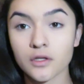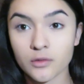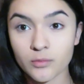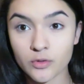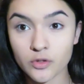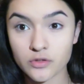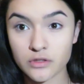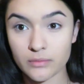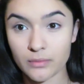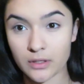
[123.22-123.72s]
going to
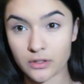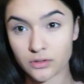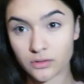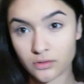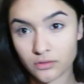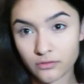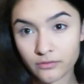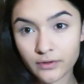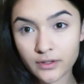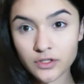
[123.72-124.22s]
be using my
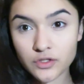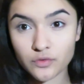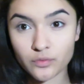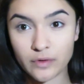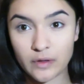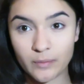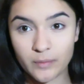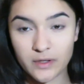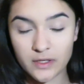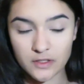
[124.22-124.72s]
Too Faced
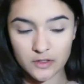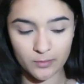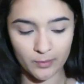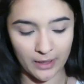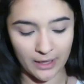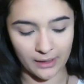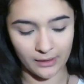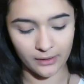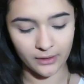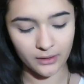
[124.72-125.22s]
Sweet Peach
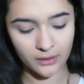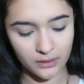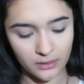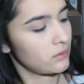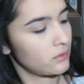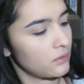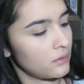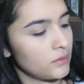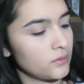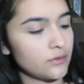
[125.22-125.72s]
palette.
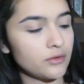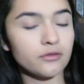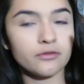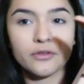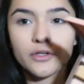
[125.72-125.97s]
So